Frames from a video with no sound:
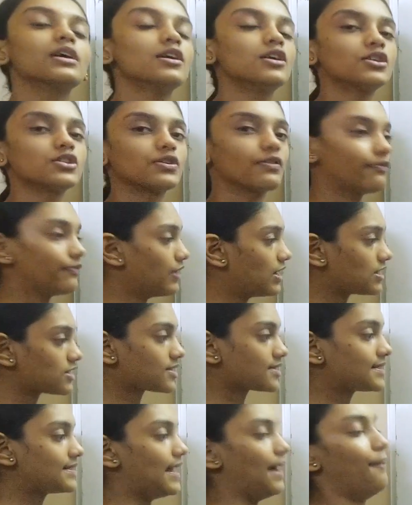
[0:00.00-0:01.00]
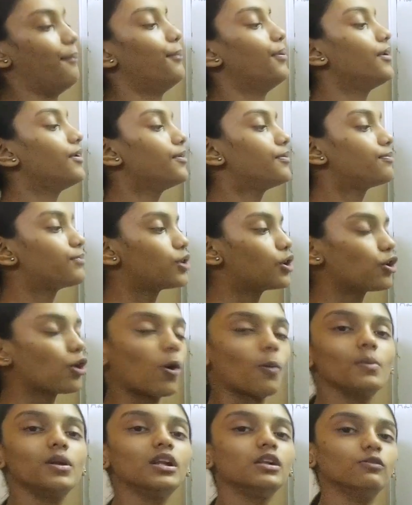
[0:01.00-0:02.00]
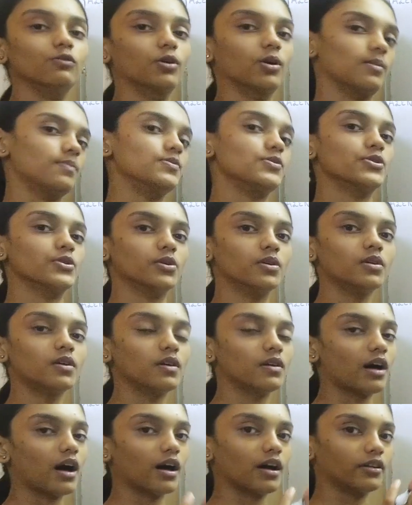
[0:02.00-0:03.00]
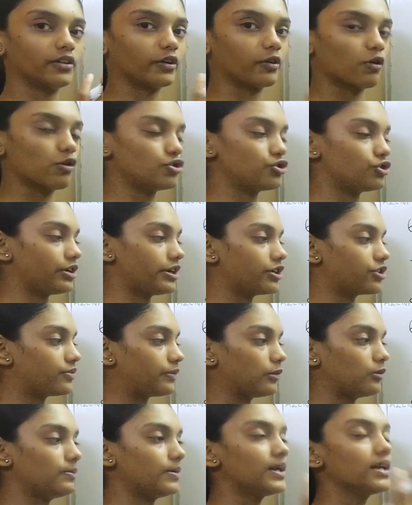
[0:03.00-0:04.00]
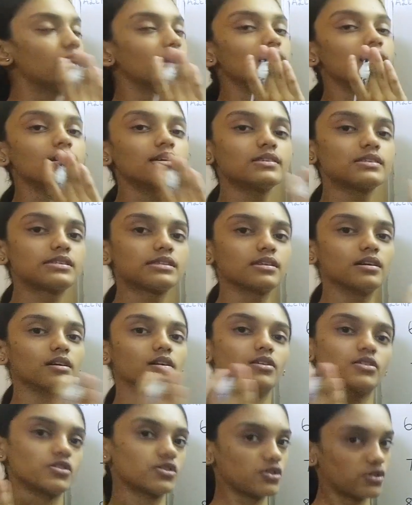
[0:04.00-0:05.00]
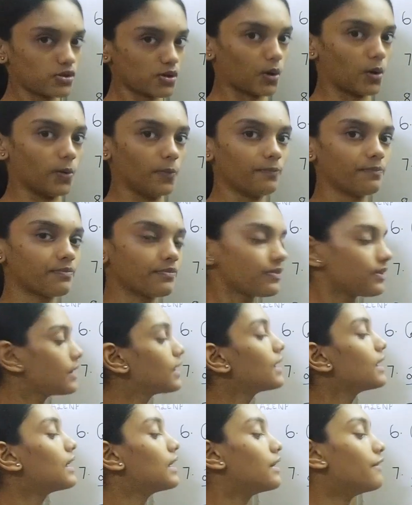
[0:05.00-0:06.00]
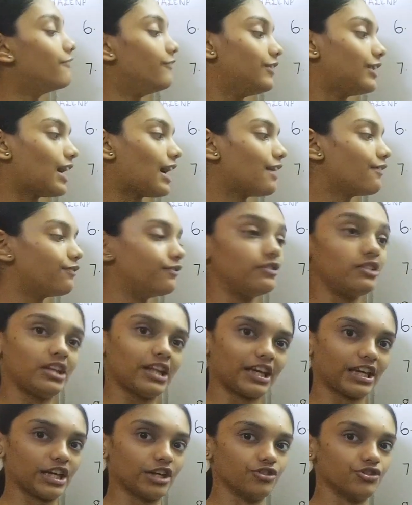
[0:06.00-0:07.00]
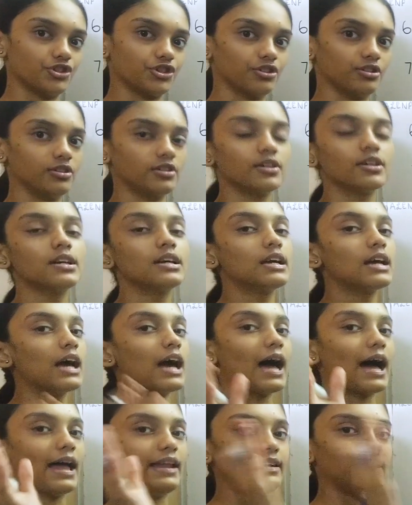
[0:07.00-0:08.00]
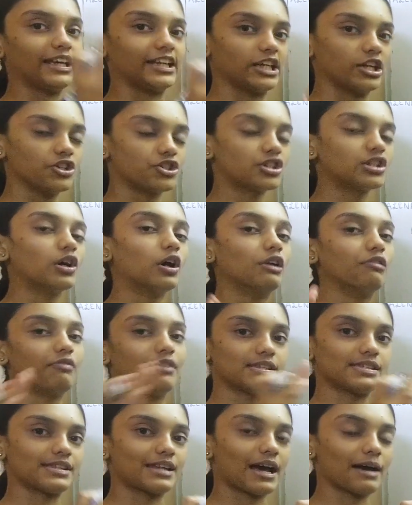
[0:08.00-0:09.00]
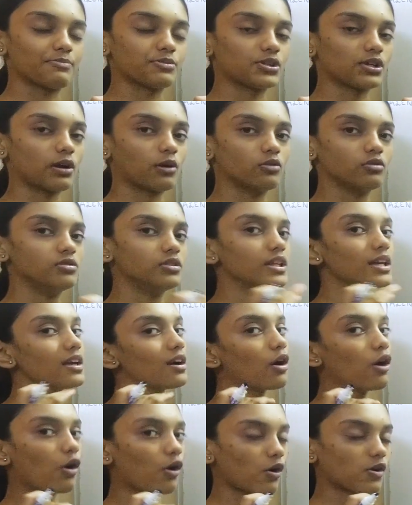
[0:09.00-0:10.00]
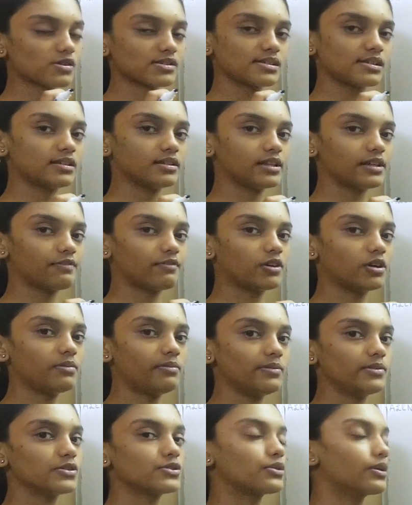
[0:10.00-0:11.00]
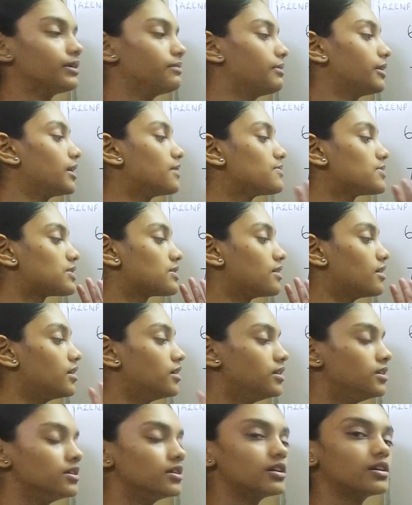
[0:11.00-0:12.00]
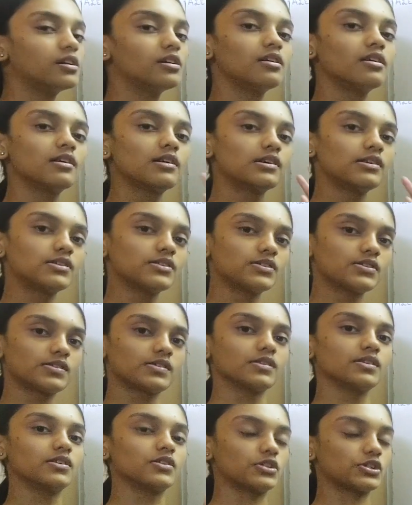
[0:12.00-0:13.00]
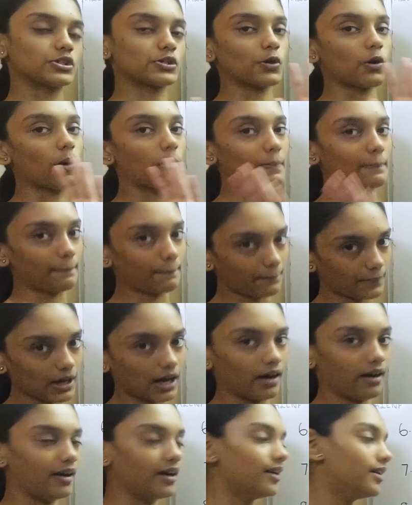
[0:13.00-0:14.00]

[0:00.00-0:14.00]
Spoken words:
So first step, pronominal verb. So the conjugation will be se, sont. We have negation. And negation always wraps around the auxiliary verb. So it becomes ne se sont pas.